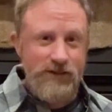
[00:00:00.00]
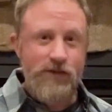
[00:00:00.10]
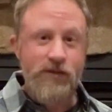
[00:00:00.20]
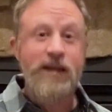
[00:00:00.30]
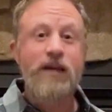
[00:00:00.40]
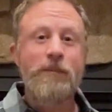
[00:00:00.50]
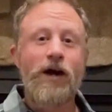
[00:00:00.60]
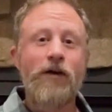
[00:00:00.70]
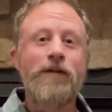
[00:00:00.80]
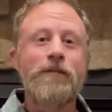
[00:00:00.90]
Think
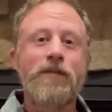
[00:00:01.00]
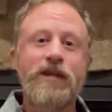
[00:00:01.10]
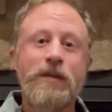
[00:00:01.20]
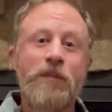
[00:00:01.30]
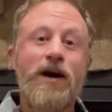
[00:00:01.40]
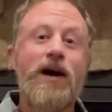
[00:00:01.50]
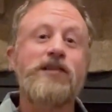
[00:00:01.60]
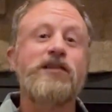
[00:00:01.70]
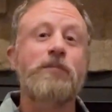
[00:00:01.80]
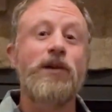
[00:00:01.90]
about the
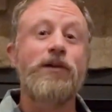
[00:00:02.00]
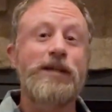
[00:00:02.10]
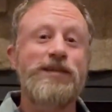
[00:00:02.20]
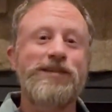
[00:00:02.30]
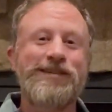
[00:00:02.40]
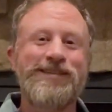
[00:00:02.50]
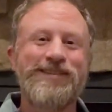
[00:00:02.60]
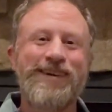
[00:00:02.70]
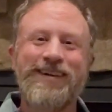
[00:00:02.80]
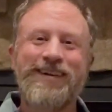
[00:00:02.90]
possibilities.
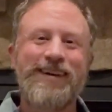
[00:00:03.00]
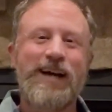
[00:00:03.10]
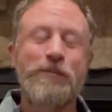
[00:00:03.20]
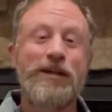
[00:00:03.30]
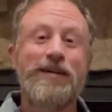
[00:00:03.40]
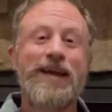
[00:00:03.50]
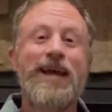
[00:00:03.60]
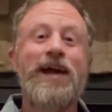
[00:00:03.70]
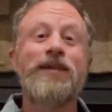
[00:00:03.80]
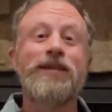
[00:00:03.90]
I mean,
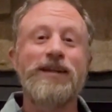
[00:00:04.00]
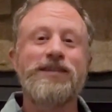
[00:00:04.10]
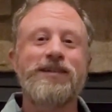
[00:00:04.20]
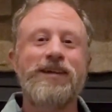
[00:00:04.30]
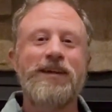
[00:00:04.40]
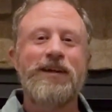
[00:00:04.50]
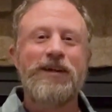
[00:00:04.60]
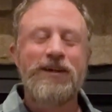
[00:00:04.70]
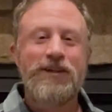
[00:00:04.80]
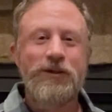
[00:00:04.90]
endless.
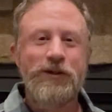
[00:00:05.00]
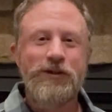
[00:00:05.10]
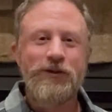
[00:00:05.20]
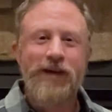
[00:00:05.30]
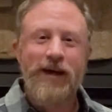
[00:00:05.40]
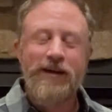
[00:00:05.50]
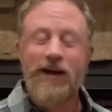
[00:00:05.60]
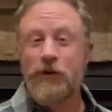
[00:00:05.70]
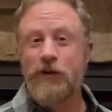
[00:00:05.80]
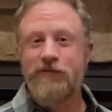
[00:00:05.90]
You can do that
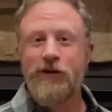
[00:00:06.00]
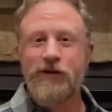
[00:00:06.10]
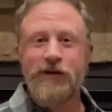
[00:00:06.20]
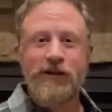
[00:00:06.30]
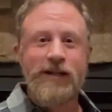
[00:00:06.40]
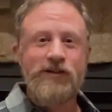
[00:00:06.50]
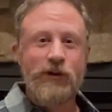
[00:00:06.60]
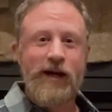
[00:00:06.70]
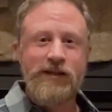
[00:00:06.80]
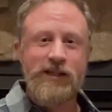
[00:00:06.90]
not only for your kids and
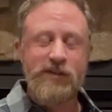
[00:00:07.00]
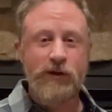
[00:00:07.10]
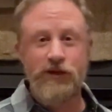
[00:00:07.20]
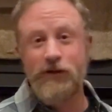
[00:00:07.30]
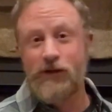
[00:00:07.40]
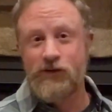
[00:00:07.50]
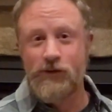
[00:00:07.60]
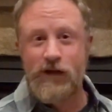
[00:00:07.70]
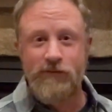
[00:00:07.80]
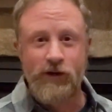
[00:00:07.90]
grandkids, but you could also
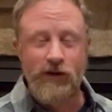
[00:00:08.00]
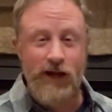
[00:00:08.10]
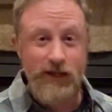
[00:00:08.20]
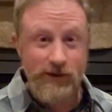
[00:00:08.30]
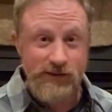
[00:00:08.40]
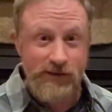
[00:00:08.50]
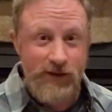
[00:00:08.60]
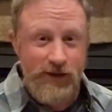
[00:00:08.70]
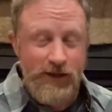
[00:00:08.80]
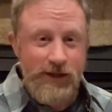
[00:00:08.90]
do that for clients.
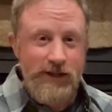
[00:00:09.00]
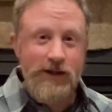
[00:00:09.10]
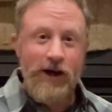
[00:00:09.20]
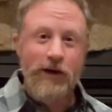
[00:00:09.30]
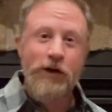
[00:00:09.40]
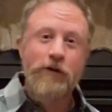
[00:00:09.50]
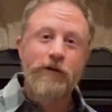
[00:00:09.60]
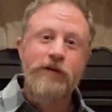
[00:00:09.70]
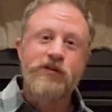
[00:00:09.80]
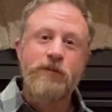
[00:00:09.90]
I don't
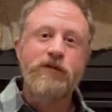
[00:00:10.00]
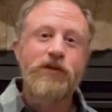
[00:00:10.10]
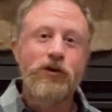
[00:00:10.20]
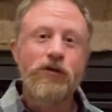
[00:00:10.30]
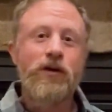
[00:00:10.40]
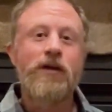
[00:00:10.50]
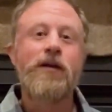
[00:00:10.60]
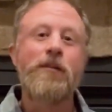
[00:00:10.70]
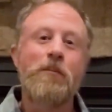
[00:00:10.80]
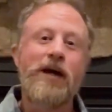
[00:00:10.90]
know if some of you
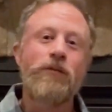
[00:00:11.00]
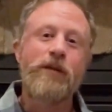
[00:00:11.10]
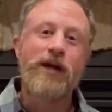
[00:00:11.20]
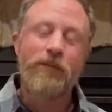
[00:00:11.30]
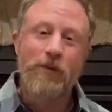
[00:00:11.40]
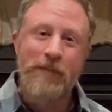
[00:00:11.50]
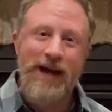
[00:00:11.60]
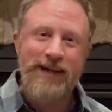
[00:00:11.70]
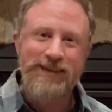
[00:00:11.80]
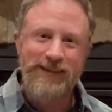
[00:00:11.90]
might remember
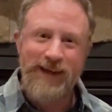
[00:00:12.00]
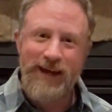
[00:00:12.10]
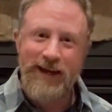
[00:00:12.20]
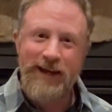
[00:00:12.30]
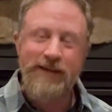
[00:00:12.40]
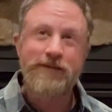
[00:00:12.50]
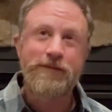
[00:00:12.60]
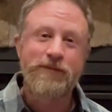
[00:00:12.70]
back in the day,